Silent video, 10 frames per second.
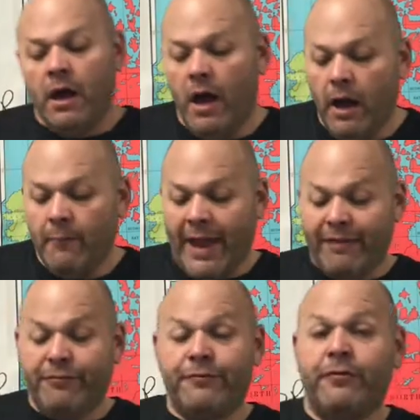
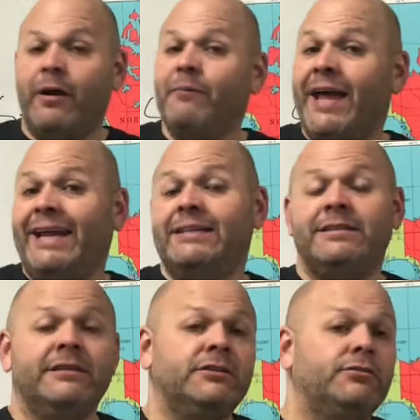And from that, it's
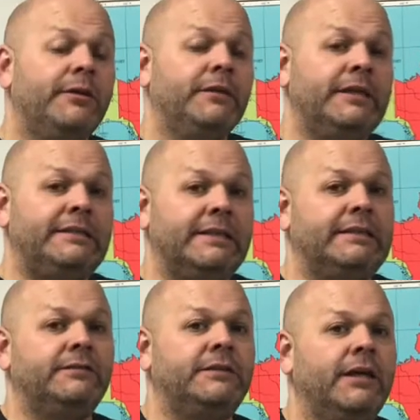an extremely
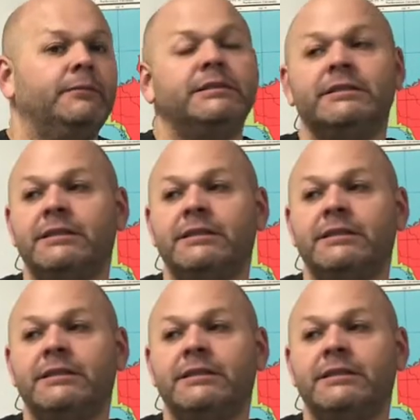addictive substance.